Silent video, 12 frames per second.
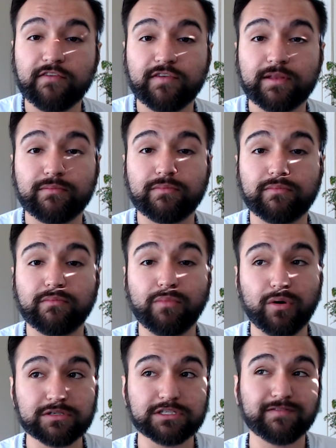and
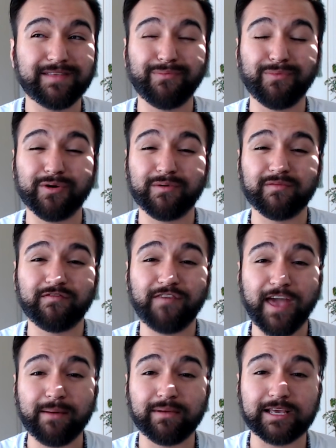most of them were
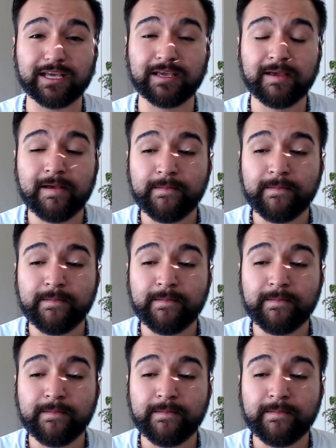family.